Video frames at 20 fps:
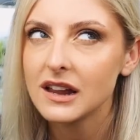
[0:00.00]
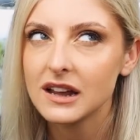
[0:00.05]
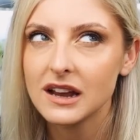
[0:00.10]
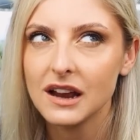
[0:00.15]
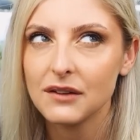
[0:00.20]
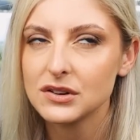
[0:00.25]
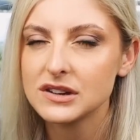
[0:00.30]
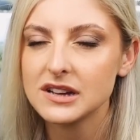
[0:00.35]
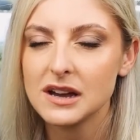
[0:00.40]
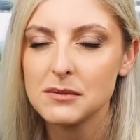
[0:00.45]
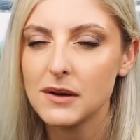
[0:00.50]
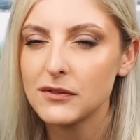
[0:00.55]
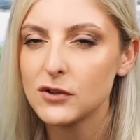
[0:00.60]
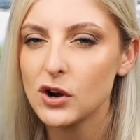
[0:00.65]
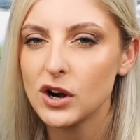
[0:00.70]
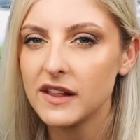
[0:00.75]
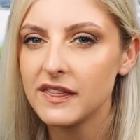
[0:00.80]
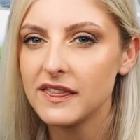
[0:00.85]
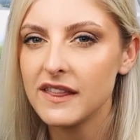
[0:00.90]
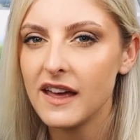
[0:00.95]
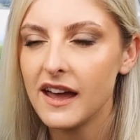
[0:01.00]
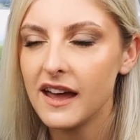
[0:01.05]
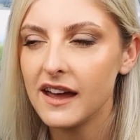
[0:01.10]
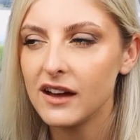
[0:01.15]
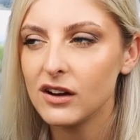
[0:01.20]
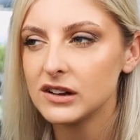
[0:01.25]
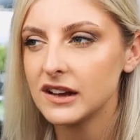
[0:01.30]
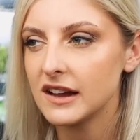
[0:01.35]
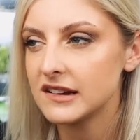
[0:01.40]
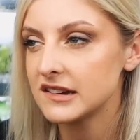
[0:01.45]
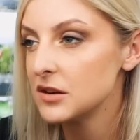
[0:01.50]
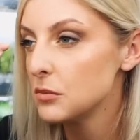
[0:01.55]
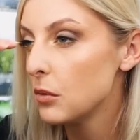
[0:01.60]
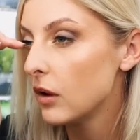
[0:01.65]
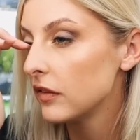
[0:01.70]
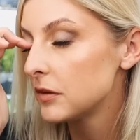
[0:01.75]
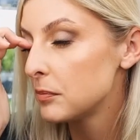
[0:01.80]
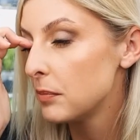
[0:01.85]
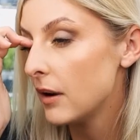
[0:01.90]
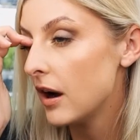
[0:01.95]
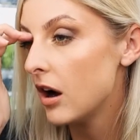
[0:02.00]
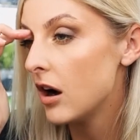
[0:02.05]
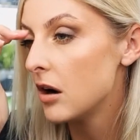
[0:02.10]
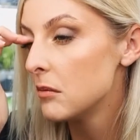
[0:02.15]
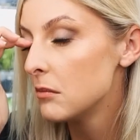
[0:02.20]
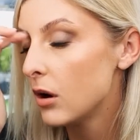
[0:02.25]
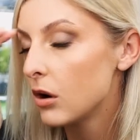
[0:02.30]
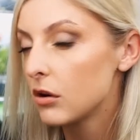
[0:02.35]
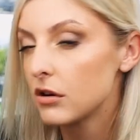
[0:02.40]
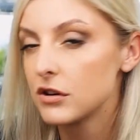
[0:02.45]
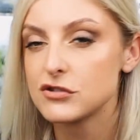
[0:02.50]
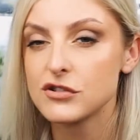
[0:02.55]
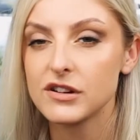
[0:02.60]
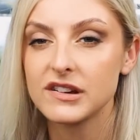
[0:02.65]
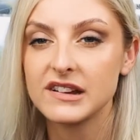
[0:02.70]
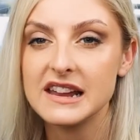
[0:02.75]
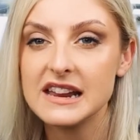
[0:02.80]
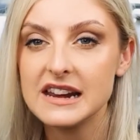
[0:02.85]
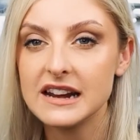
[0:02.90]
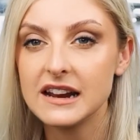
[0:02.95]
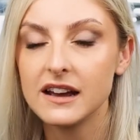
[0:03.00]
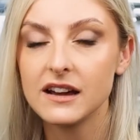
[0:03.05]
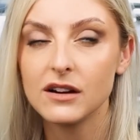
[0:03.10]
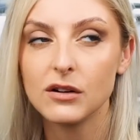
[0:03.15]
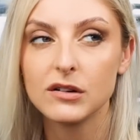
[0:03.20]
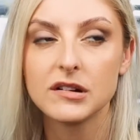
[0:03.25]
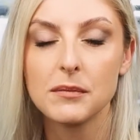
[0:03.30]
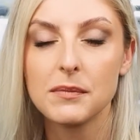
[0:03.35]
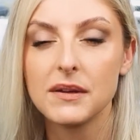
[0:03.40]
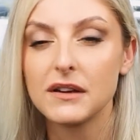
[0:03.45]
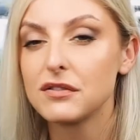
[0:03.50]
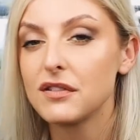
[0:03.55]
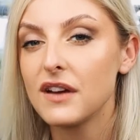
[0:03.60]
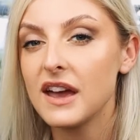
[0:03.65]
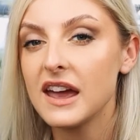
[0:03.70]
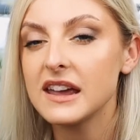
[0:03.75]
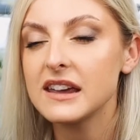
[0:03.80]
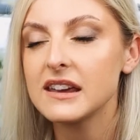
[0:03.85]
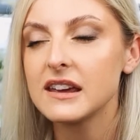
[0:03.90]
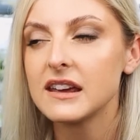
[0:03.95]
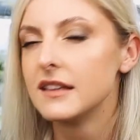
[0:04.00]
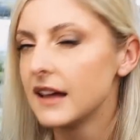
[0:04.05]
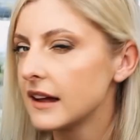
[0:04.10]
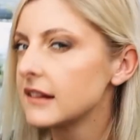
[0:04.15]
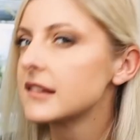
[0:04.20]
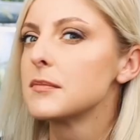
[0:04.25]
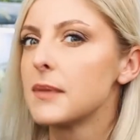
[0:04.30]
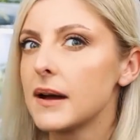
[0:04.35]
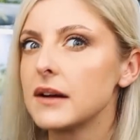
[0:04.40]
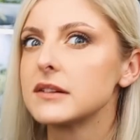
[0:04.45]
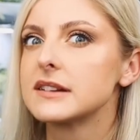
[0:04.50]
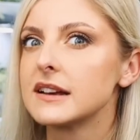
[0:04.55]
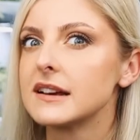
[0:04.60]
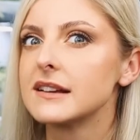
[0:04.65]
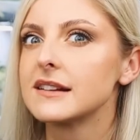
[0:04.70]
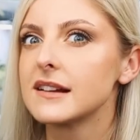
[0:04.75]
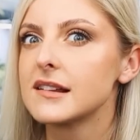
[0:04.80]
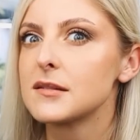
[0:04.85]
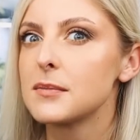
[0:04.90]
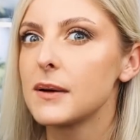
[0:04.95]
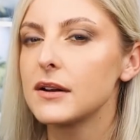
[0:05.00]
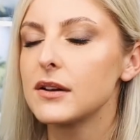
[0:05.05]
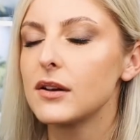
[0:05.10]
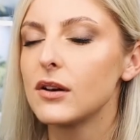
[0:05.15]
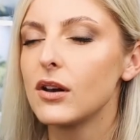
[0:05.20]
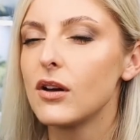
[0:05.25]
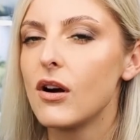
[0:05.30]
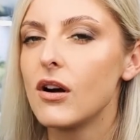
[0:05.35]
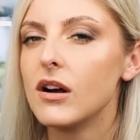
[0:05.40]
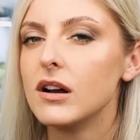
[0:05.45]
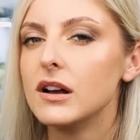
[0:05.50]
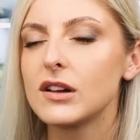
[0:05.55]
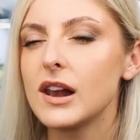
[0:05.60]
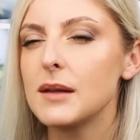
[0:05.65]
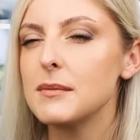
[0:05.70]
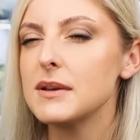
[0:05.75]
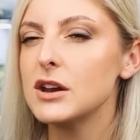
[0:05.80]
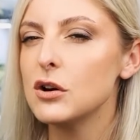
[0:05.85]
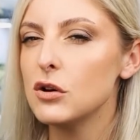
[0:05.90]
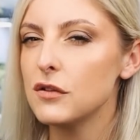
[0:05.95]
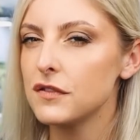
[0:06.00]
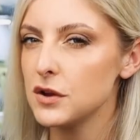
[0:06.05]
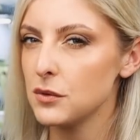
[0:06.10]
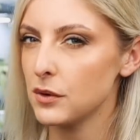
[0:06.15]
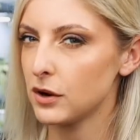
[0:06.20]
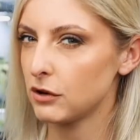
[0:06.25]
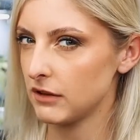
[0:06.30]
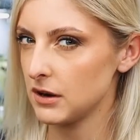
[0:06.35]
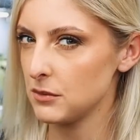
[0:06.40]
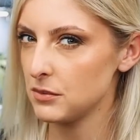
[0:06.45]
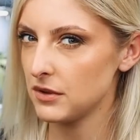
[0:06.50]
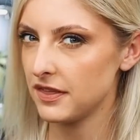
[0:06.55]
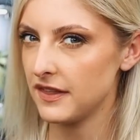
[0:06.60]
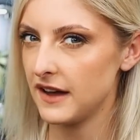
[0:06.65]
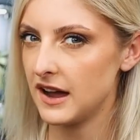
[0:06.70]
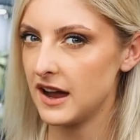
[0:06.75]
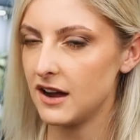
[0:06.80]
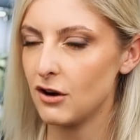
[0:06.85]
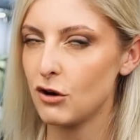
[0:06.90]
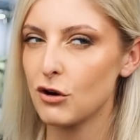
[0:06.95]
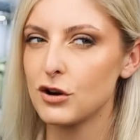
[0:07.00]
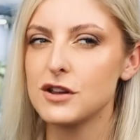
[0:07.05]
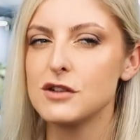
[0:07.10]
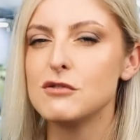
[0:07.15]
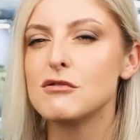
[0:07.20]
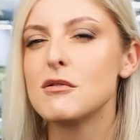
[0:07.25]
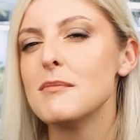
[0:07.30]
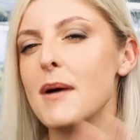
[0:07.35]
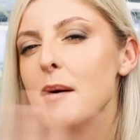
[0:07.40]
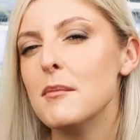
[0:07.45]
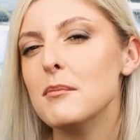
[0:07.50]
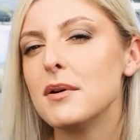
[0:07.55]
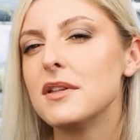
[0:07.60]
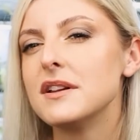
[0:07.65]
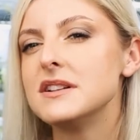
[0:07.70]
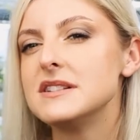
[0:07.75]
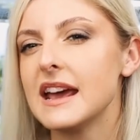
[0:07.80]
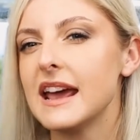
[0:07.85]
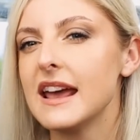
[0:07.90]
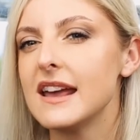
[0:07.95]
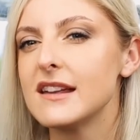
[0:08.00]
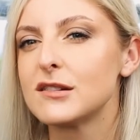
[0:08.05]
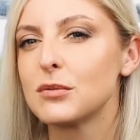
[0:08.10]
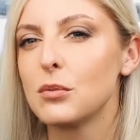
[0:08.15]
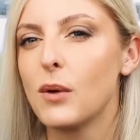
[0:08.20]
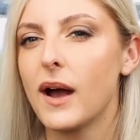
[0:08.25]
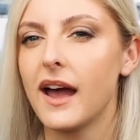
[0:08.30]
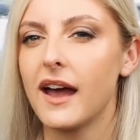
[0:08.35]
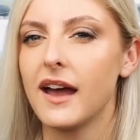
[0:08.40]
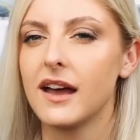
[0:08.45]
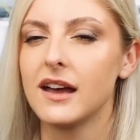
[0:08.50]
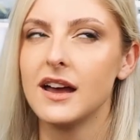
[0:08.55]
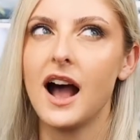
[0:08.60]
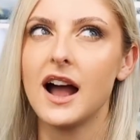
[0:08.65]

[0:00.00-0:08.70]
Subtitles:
Like every time I've got in there, unless you want a palm or a dracaena or something fake, that's about it. That's about your lot. So let me know if you agree with that or you remember the days where